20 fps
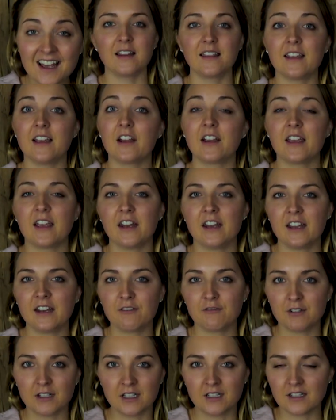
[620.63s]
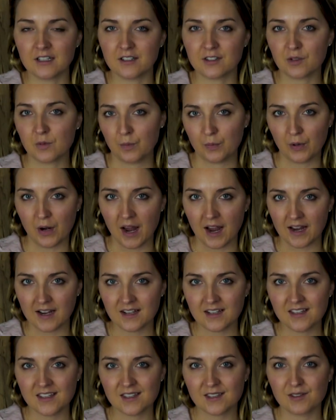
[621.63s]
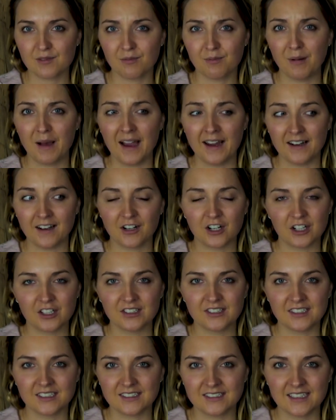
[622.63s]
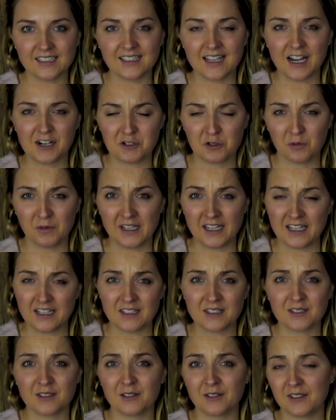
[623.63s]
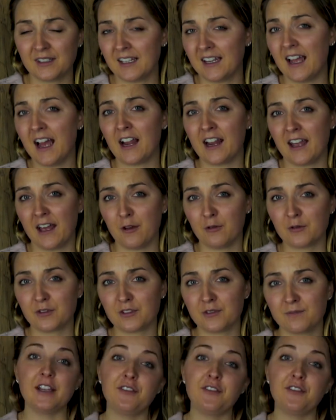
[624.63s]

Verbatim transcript: and they are getting really surprised by the content that actually is on the account.